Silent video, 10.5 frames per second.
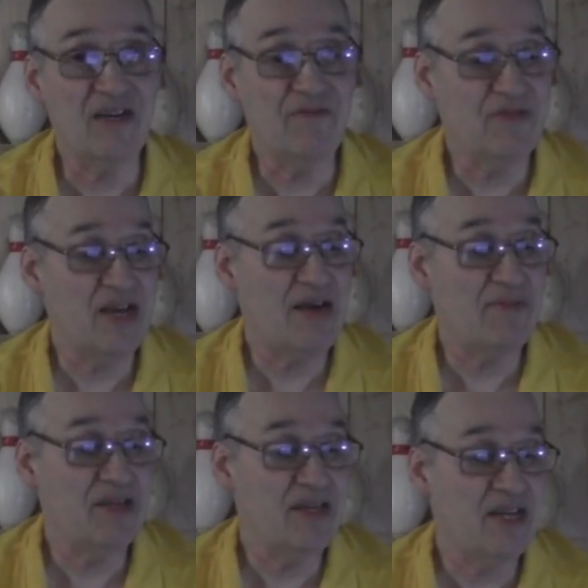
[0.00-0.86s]
of
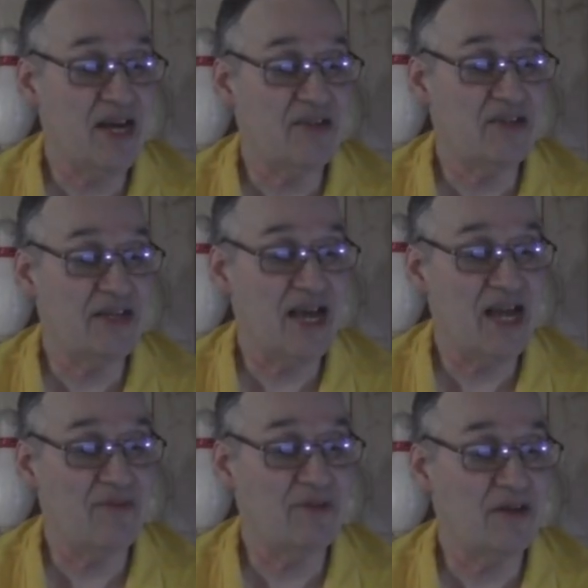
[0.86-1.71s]
top-notch
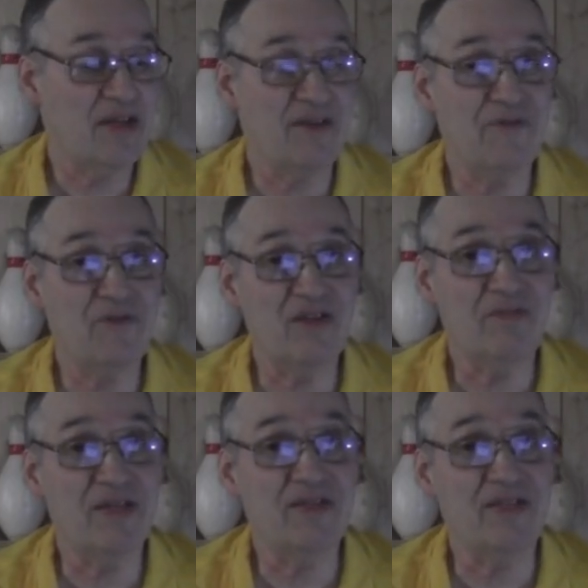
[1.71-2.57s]
caliber can afford
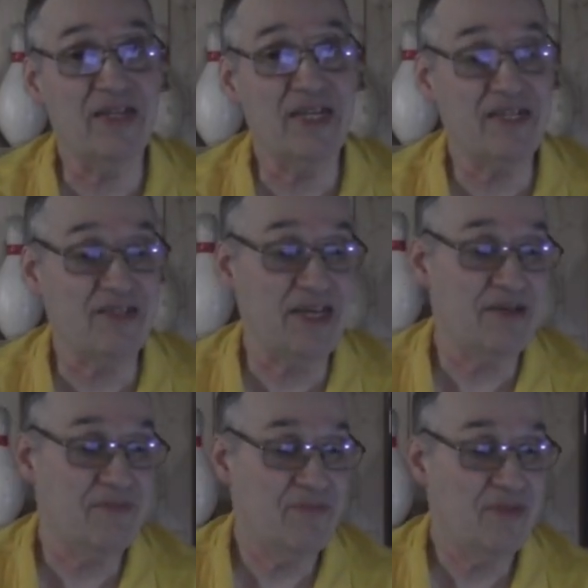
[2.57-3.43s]
to miss the Dixie.
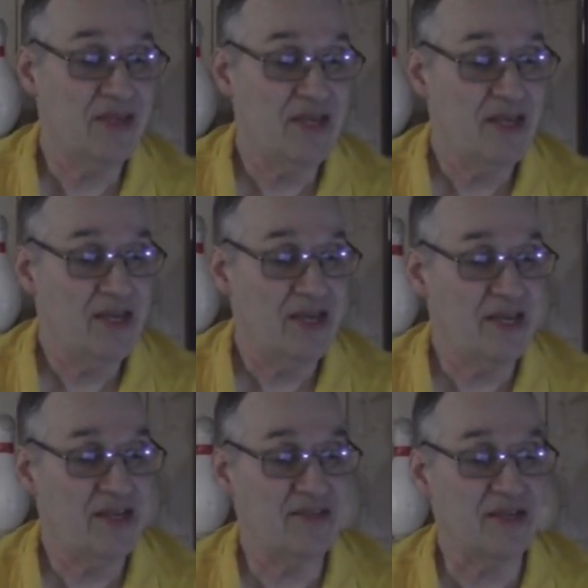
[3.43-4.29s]

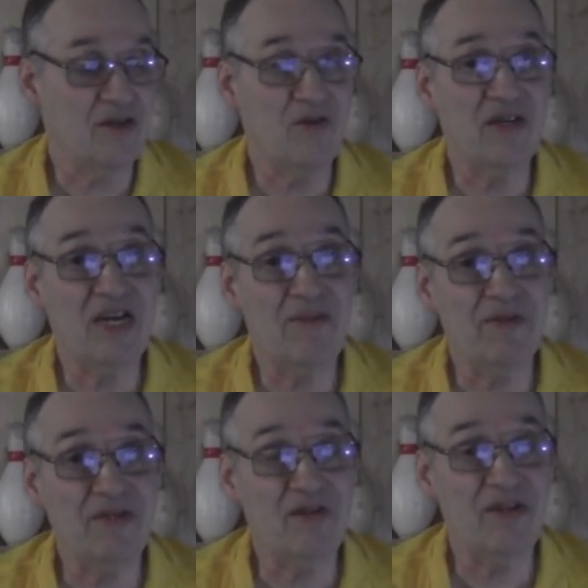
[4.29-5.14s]
It is a golden
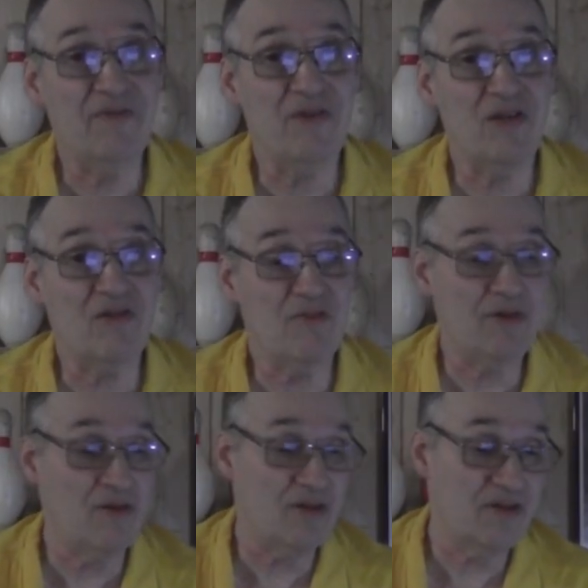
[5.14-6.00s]
opportunity for local
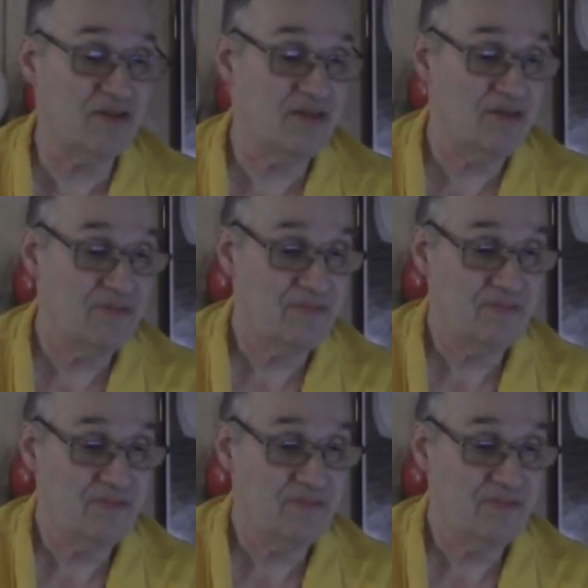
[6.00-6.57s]
bowlers.